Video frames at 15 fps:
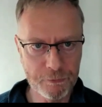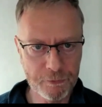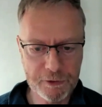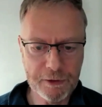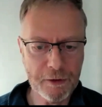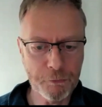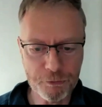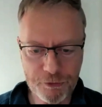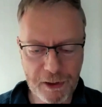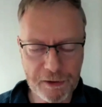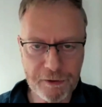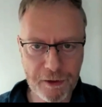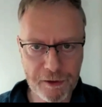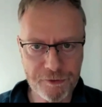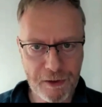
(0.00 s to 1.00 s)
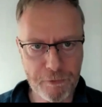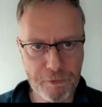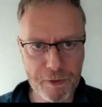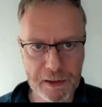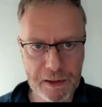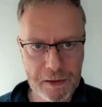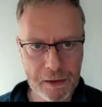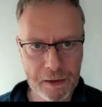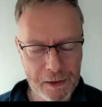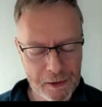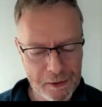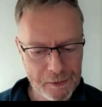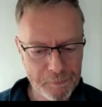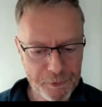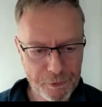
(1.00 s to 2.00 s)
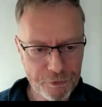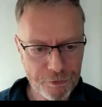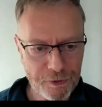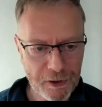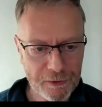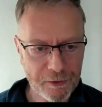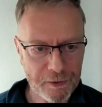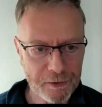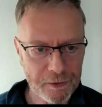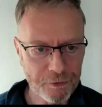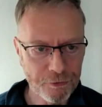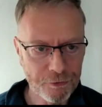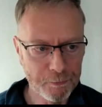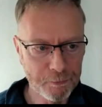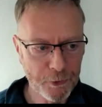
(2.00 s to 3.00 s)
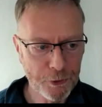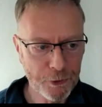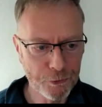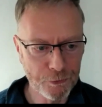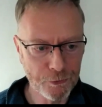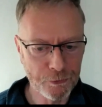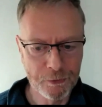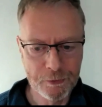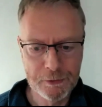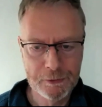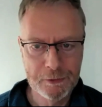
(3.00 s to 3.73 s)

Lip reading: You don't standardize everything, but you standardize some core